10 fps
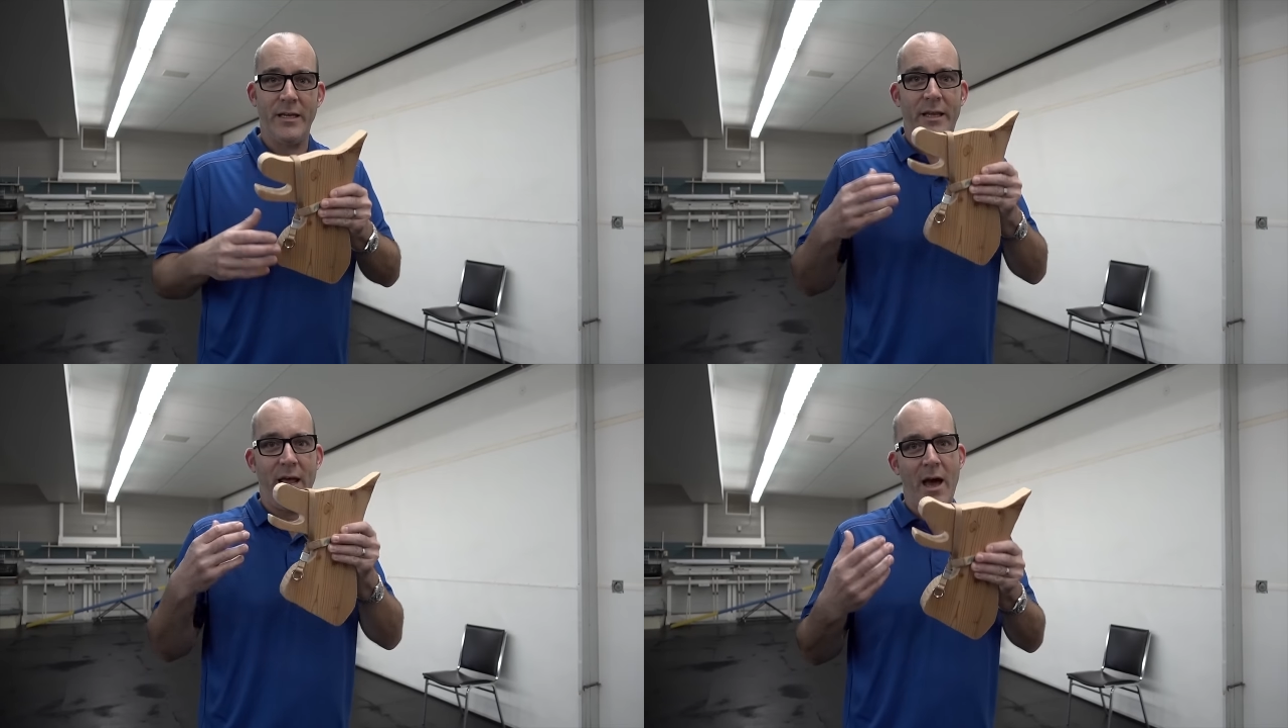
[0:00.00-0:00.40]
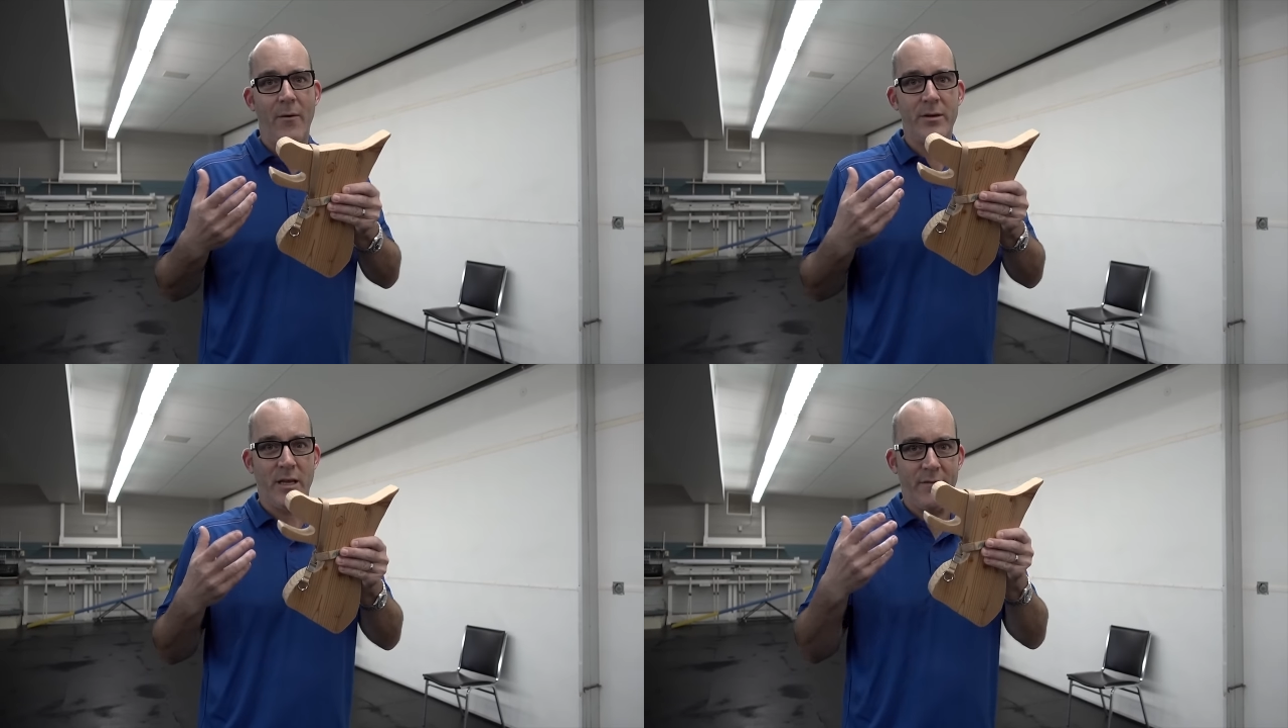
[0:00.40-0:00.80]
in how
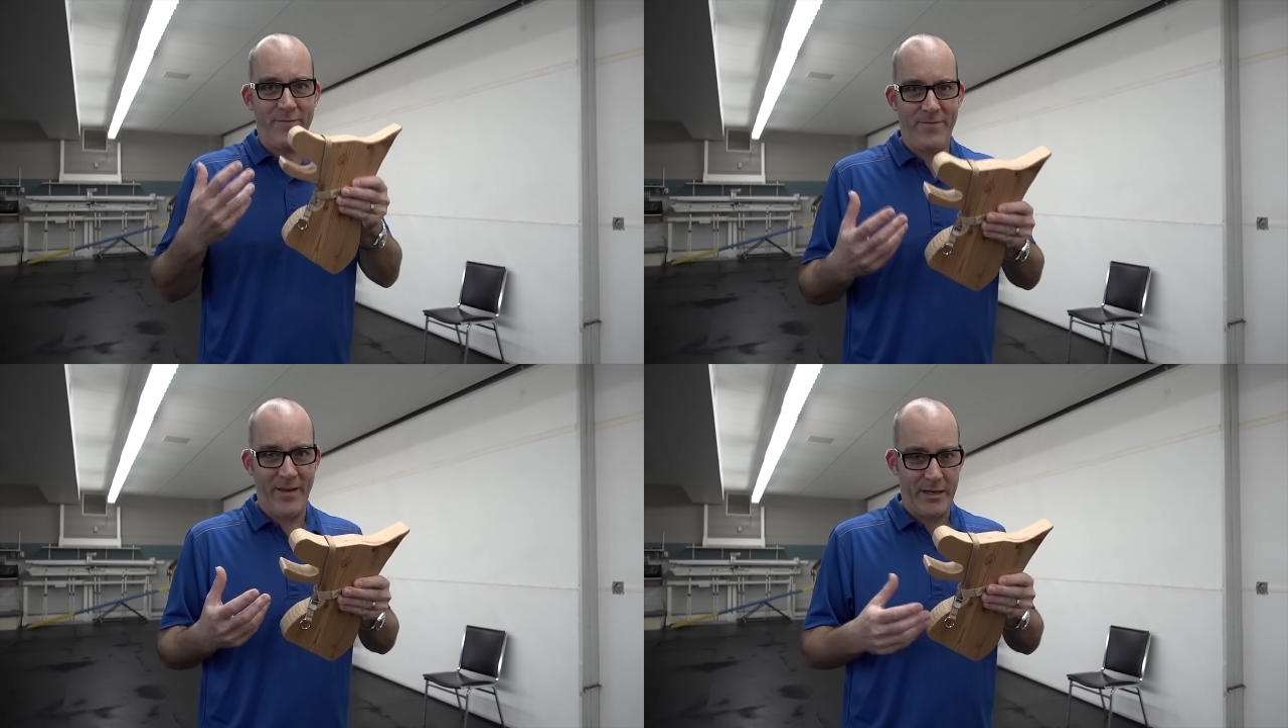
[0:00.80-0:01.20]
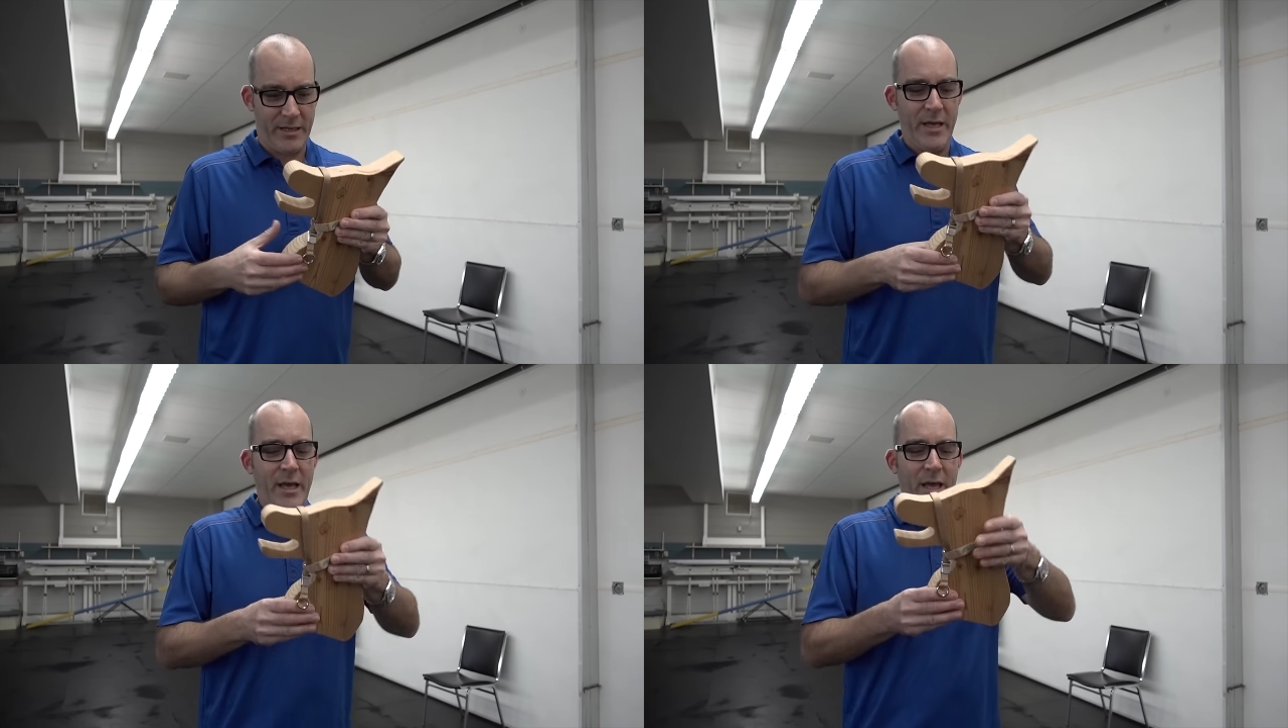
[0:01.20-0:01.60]
it's fit.
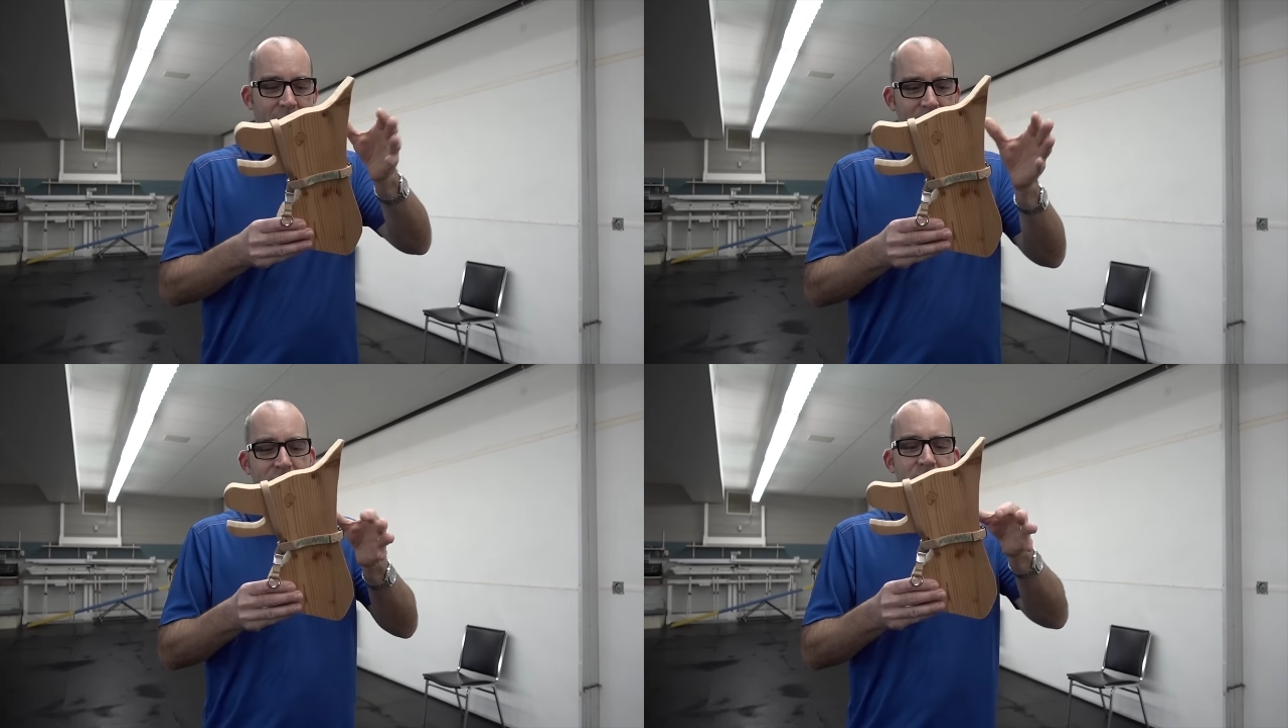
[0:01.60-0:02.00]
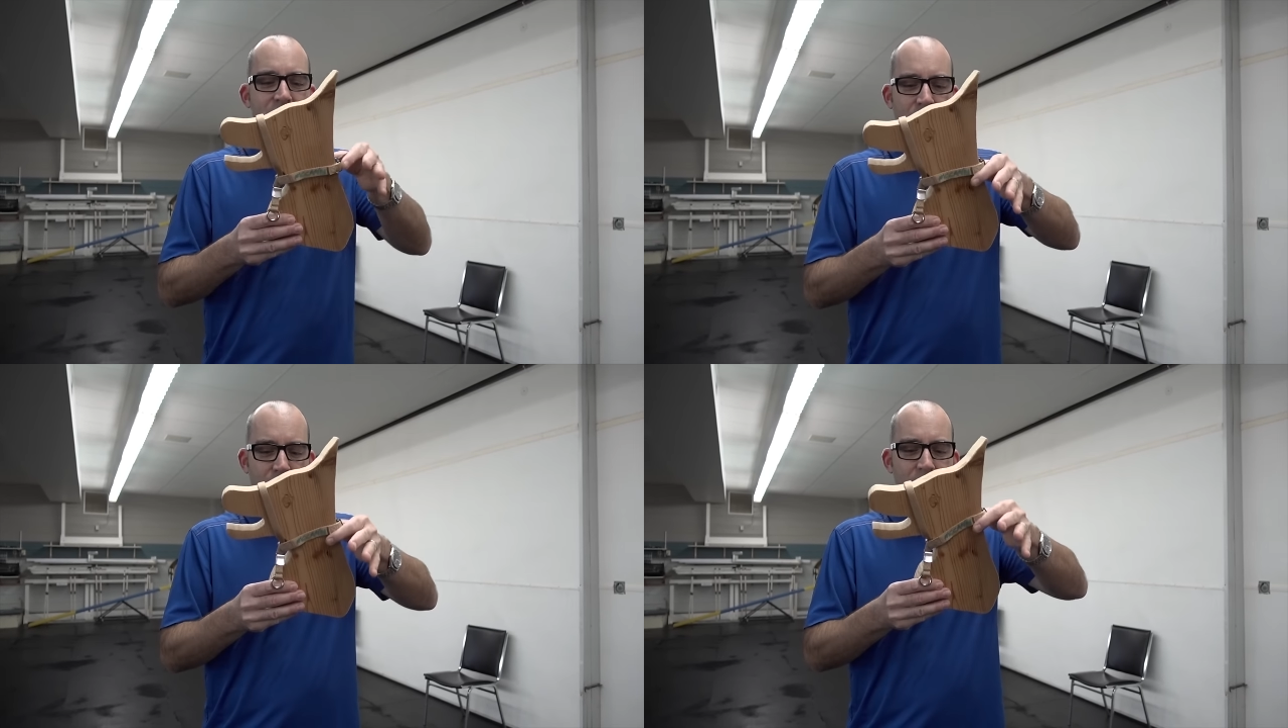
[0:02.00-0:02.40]
It is
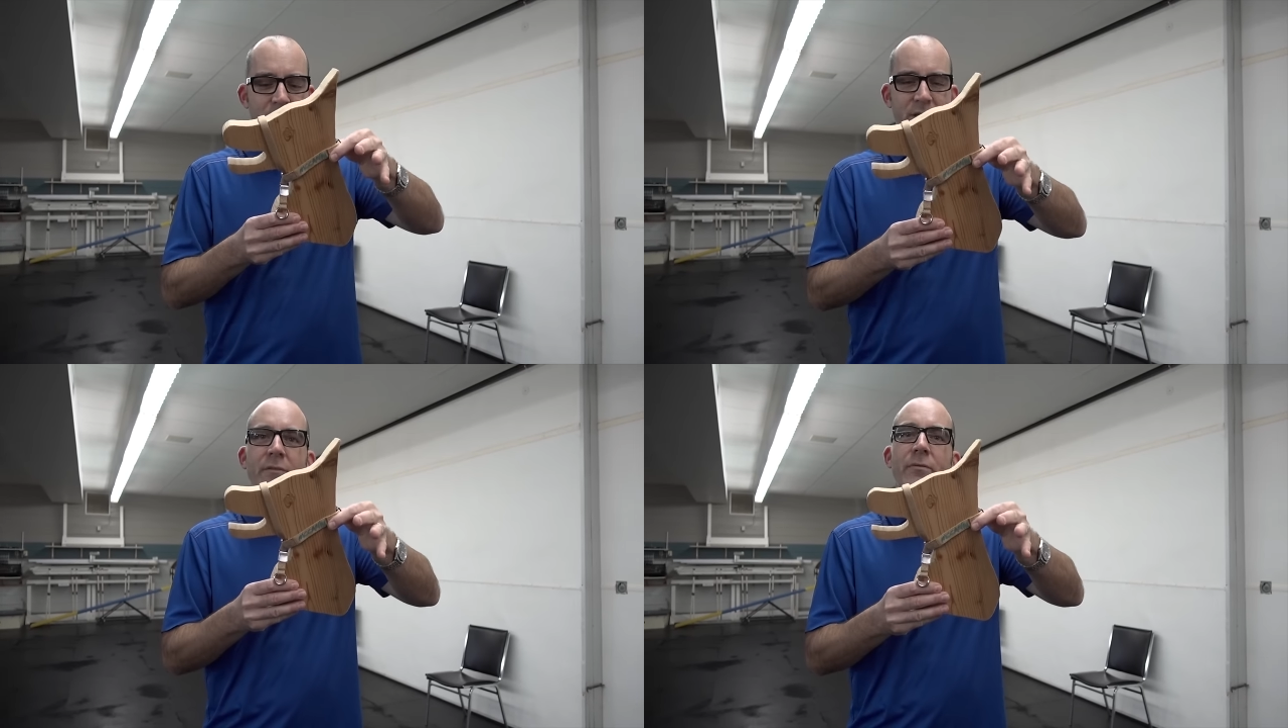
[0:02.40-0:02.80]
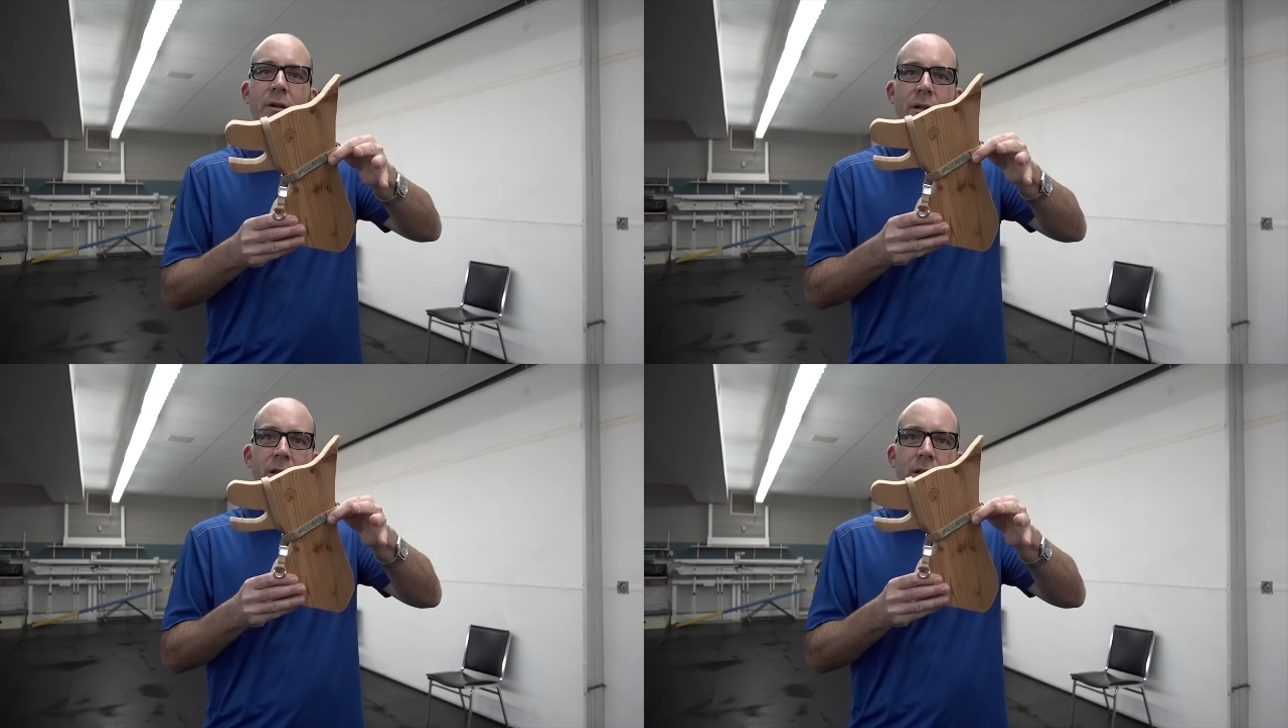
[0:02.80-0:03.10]
two different